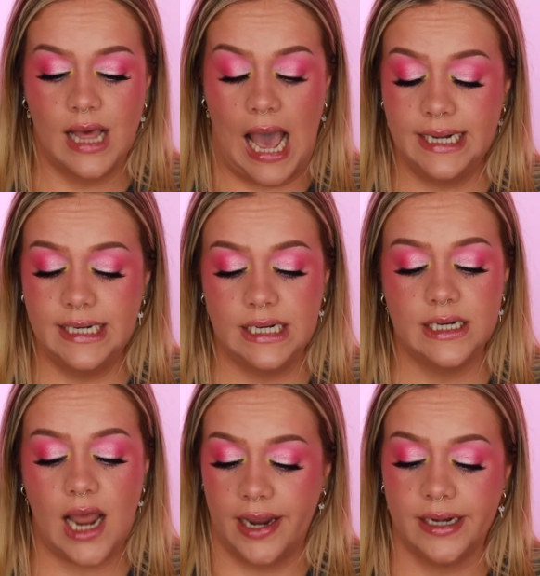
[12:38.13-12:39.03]
I
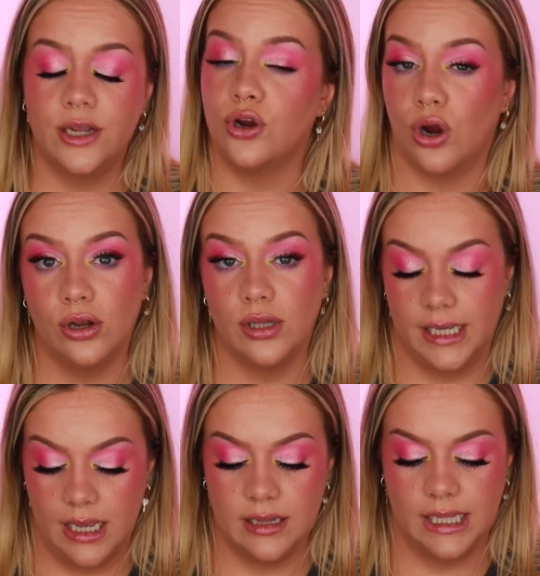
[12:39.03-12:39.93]
need
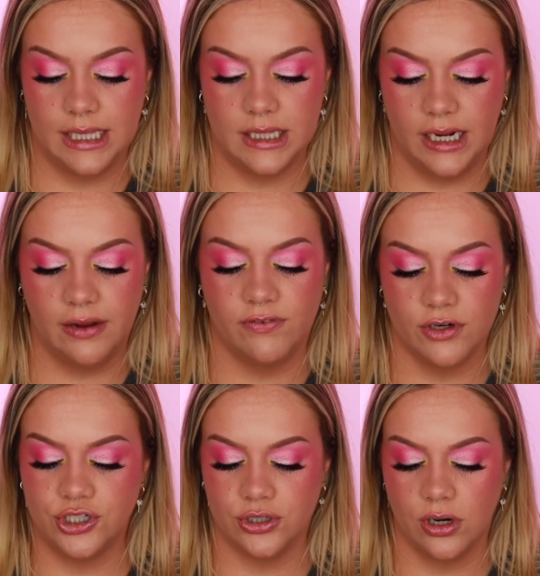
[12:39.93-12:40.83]
curling and lengthening for
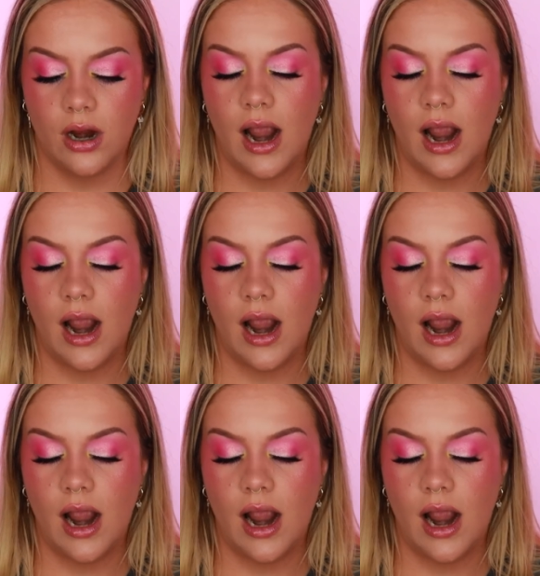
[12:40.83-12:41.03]
sure.